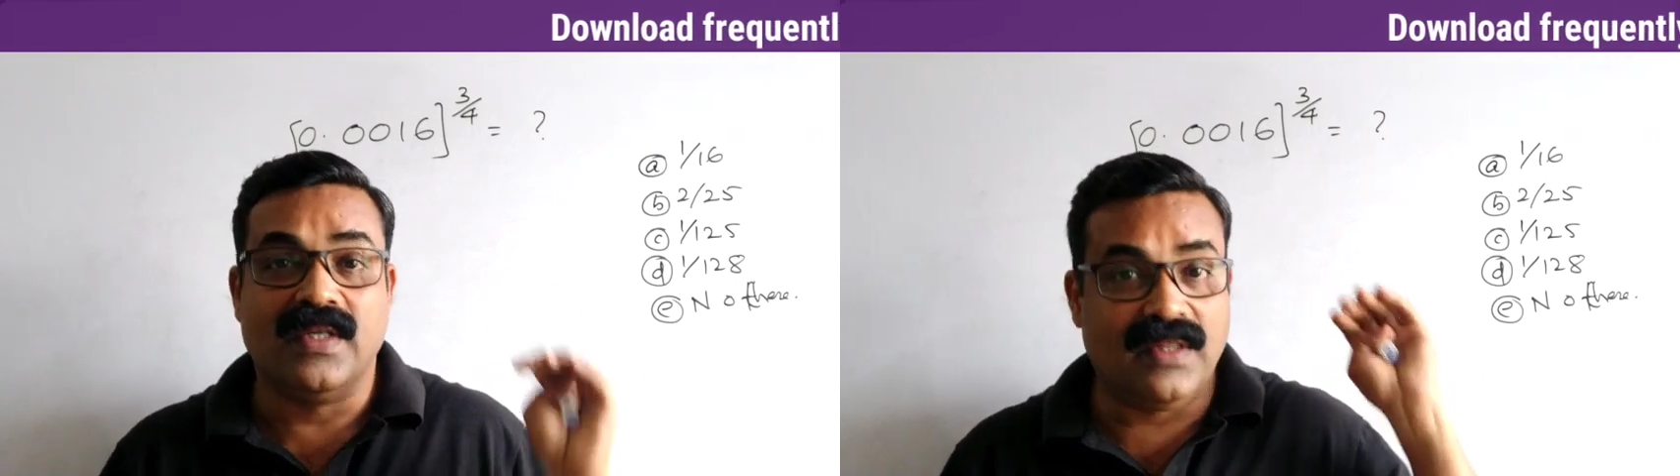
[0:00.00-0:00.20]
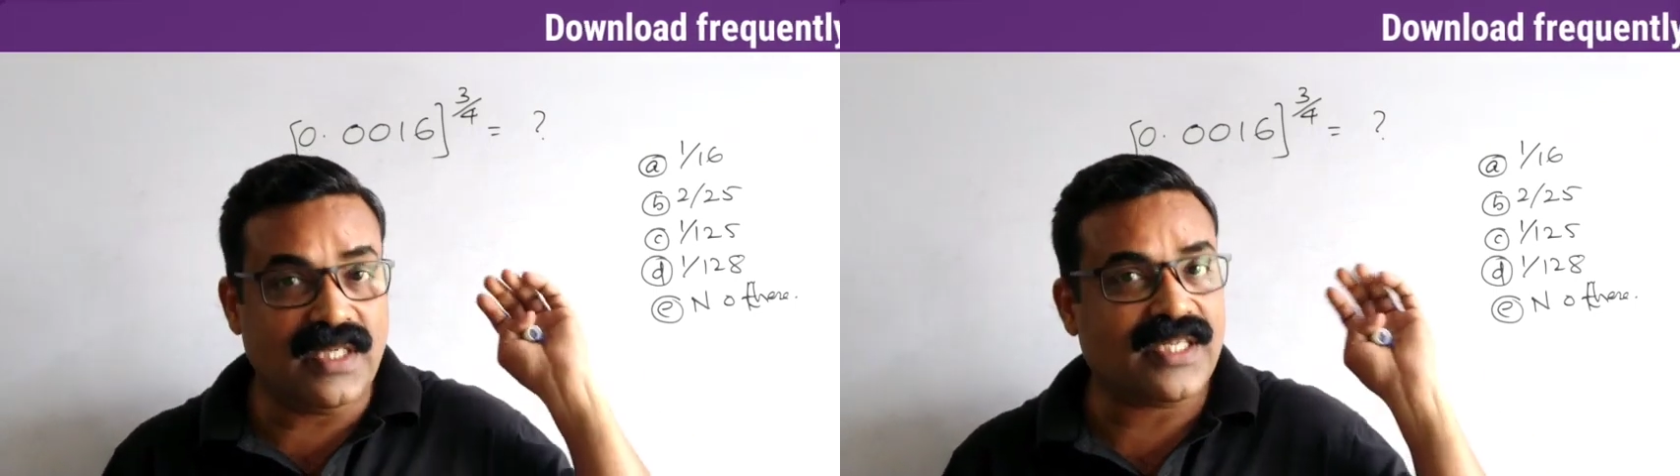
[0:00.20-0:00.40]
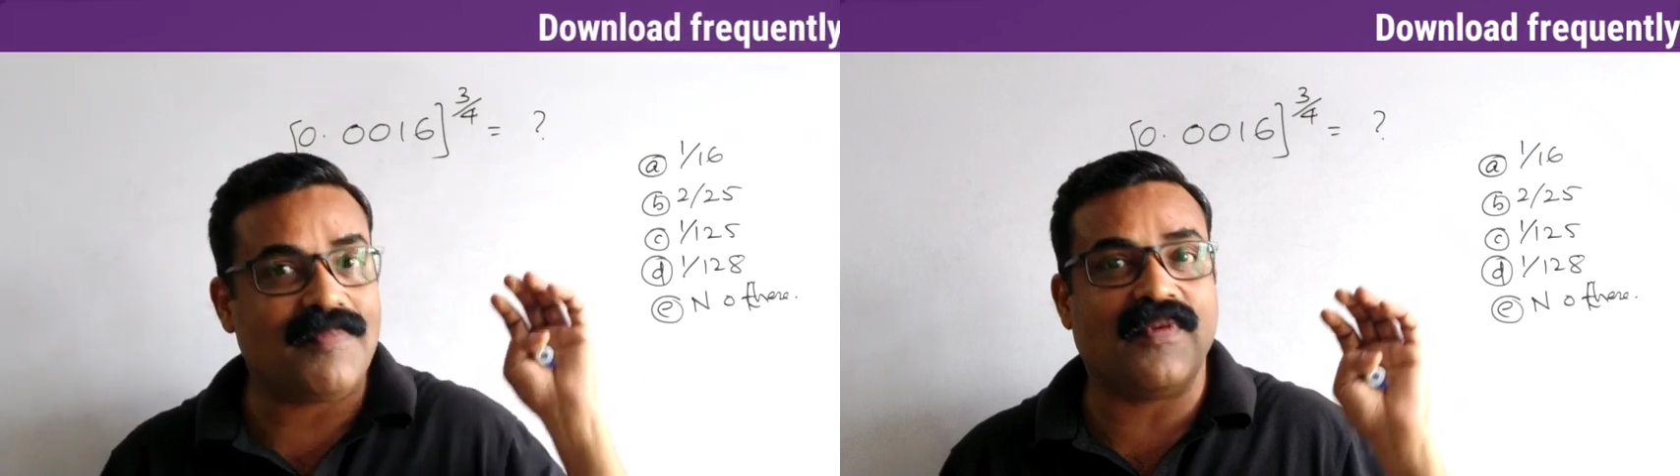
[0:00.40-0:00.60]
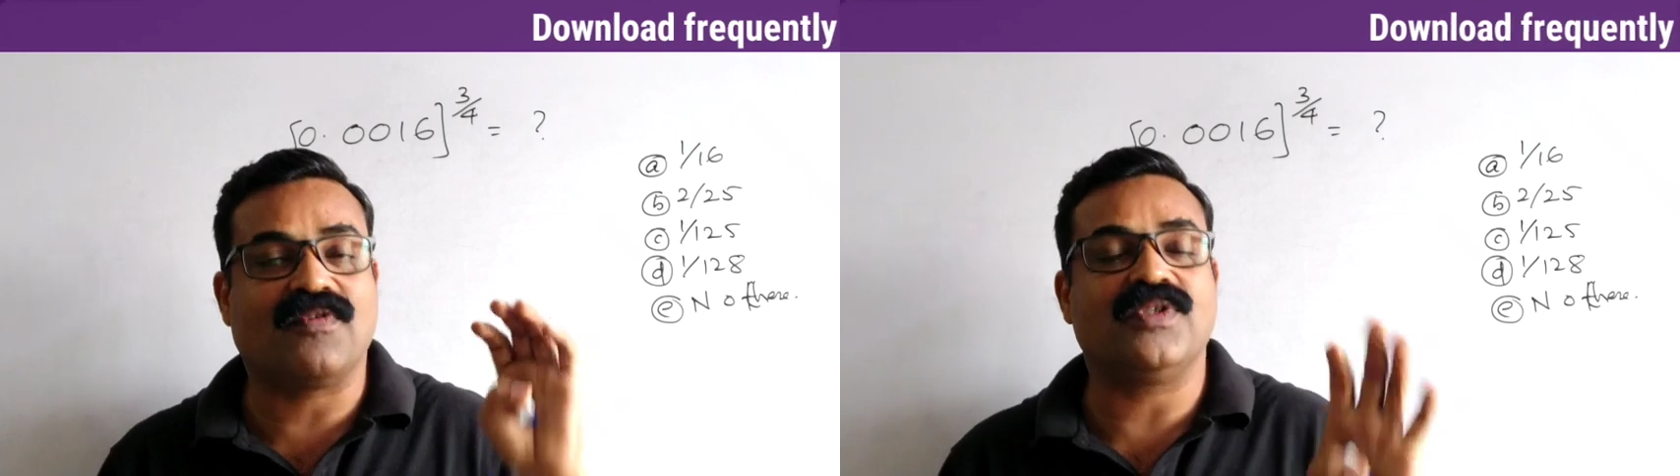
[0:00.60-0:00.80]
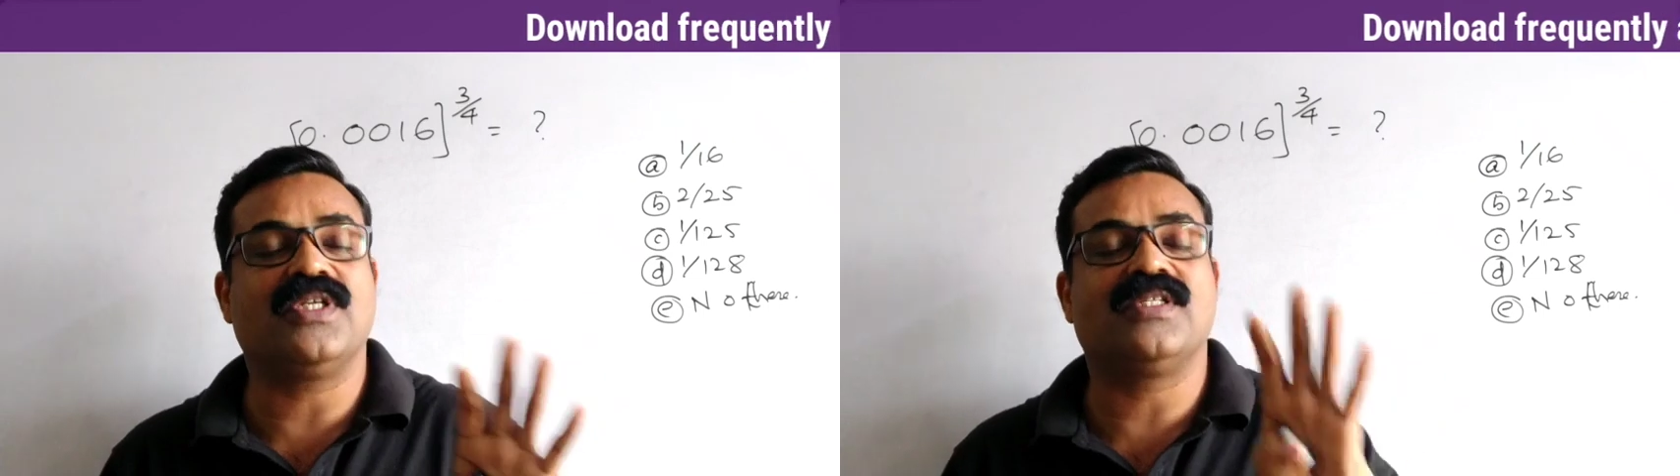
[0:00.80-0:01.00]
These type
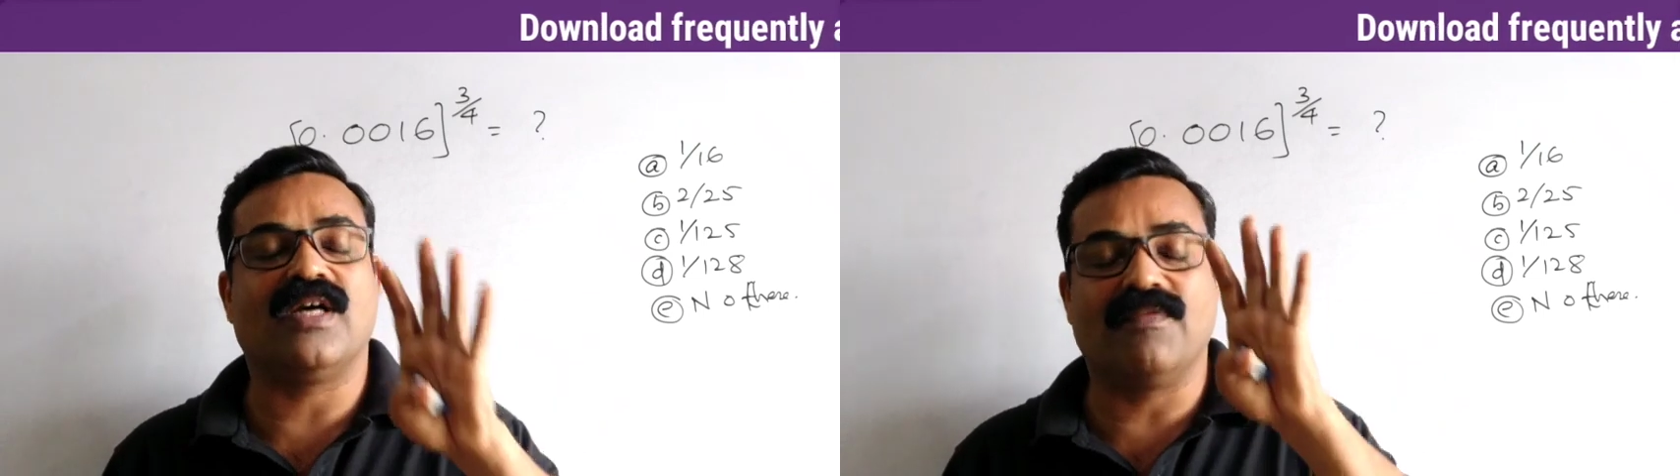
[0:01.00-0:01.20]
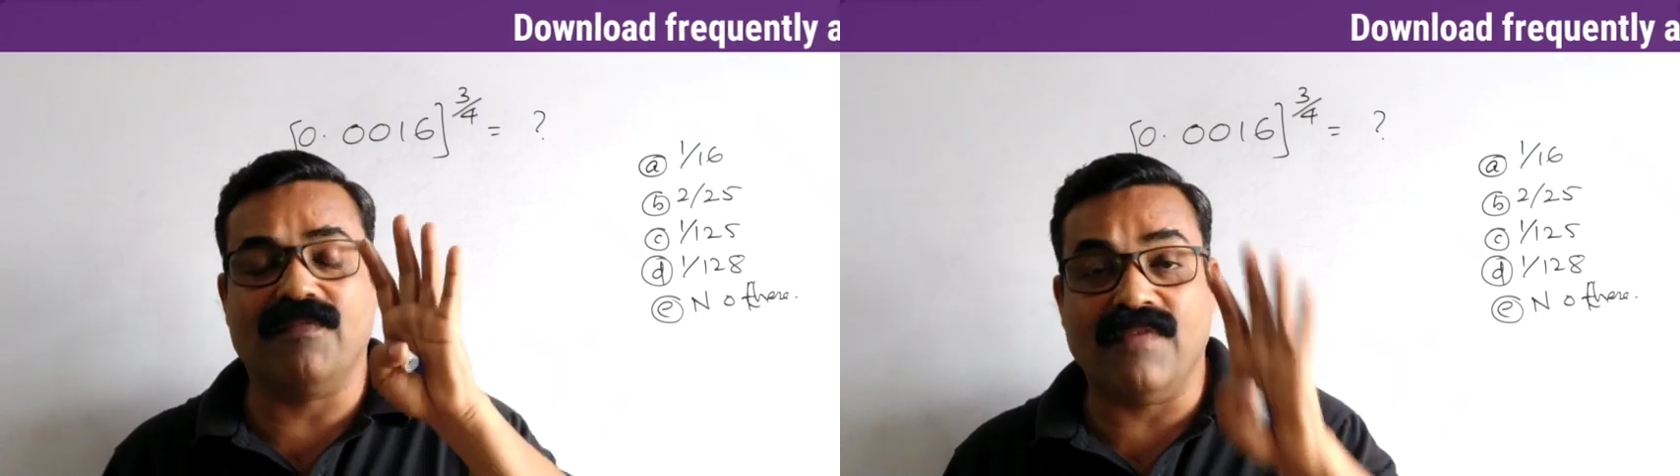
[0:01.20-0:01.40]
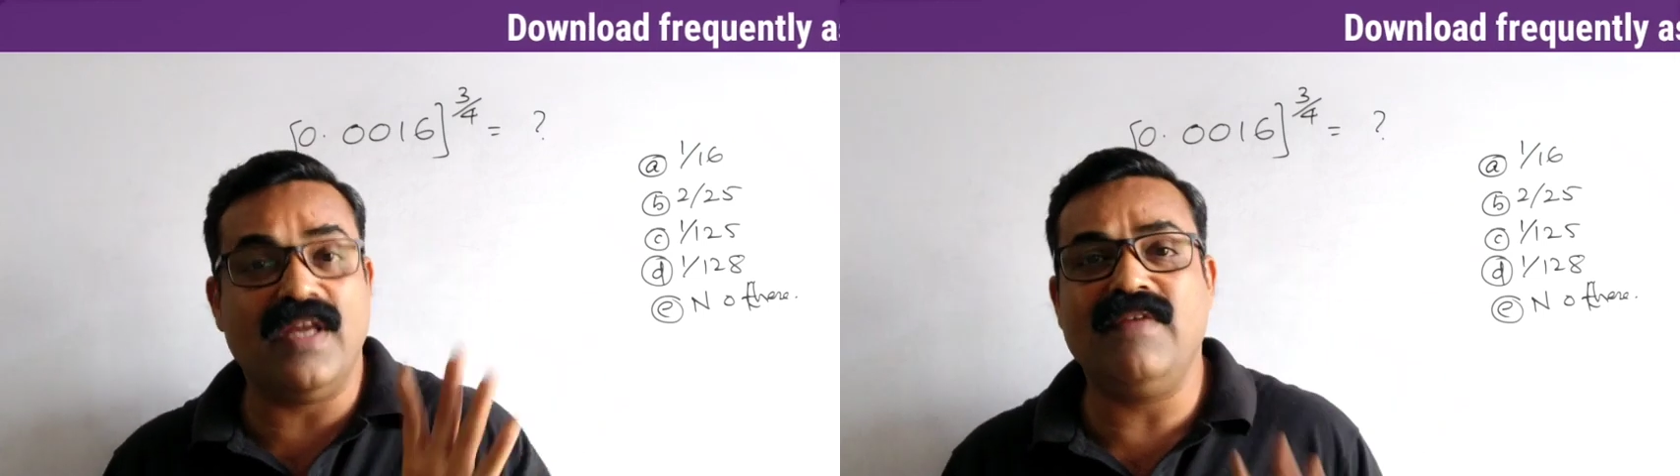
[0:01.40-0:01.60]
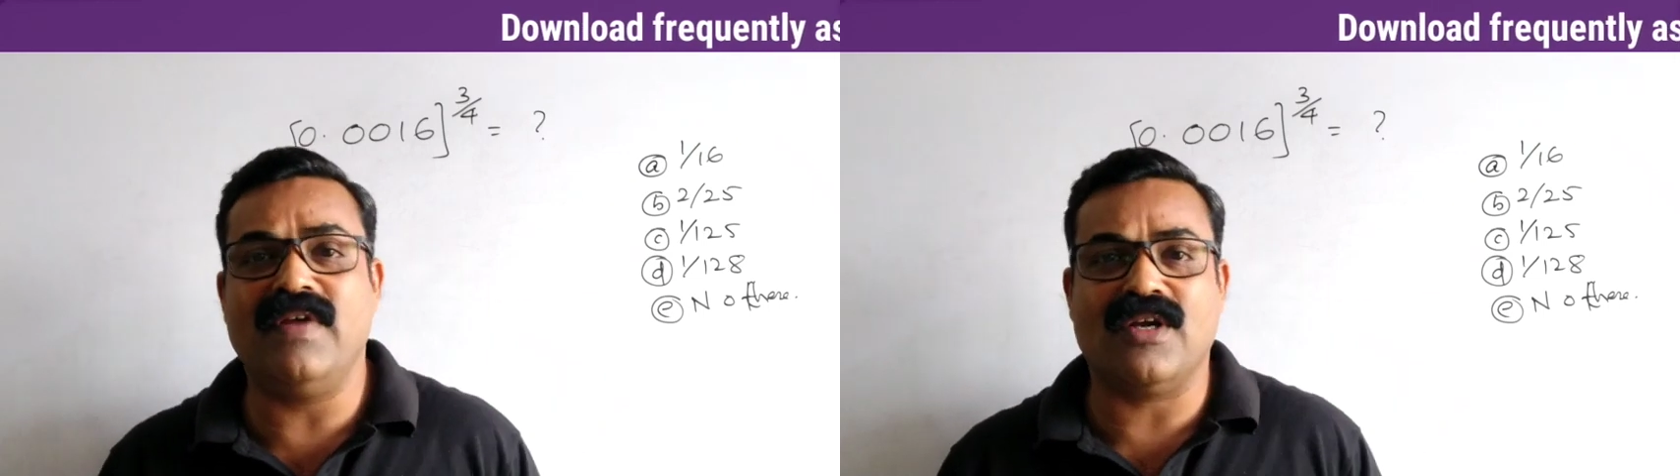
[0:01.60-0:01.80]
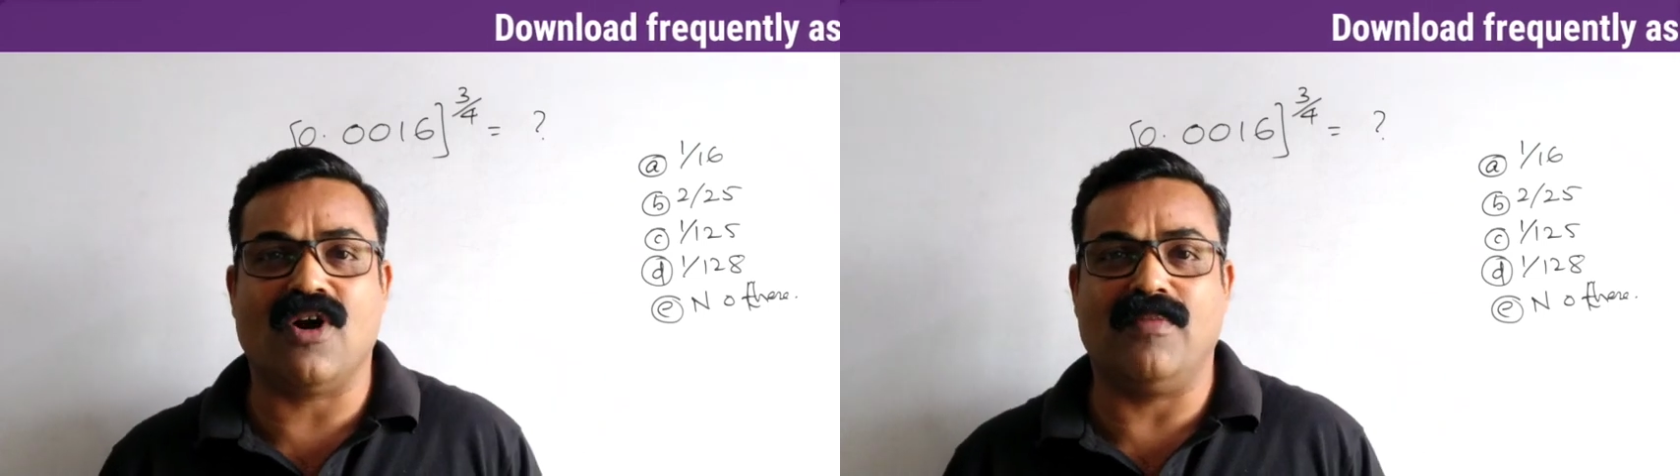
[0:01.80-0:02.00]
of questions are very,
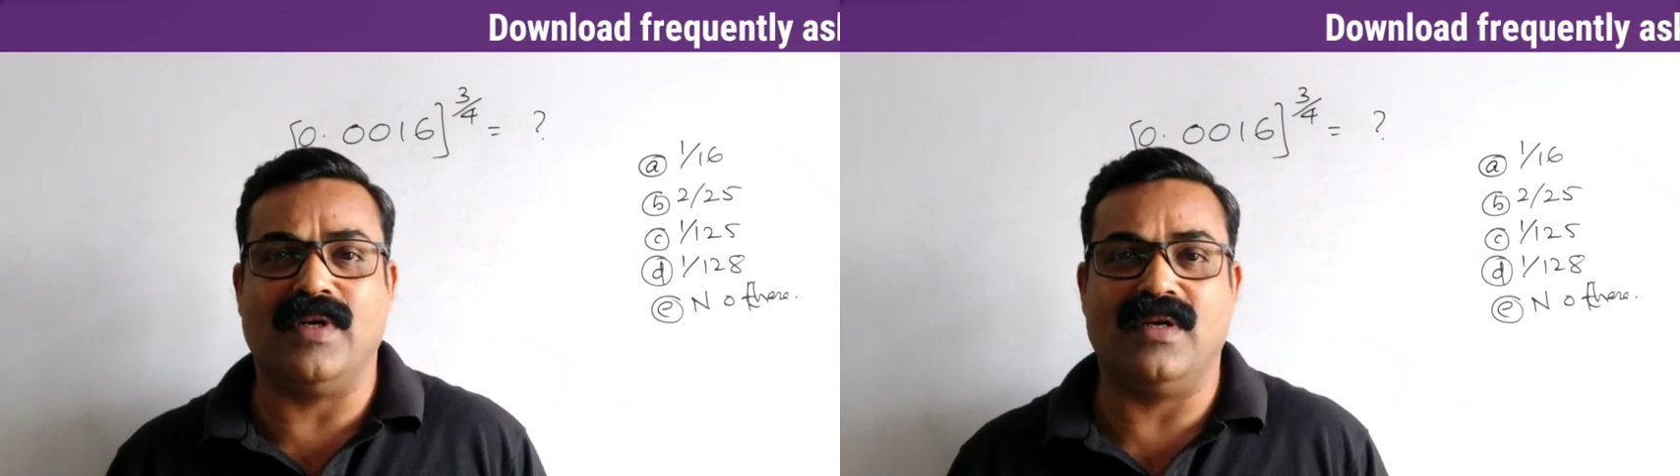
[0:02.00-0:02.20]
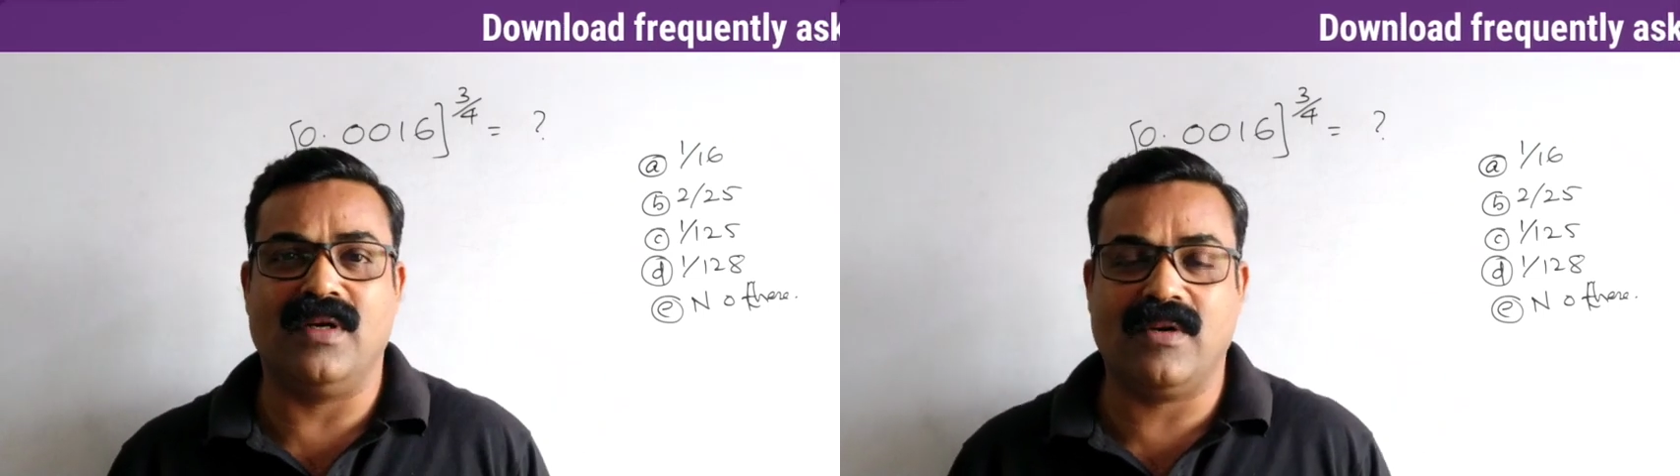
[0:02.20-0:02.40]
very common.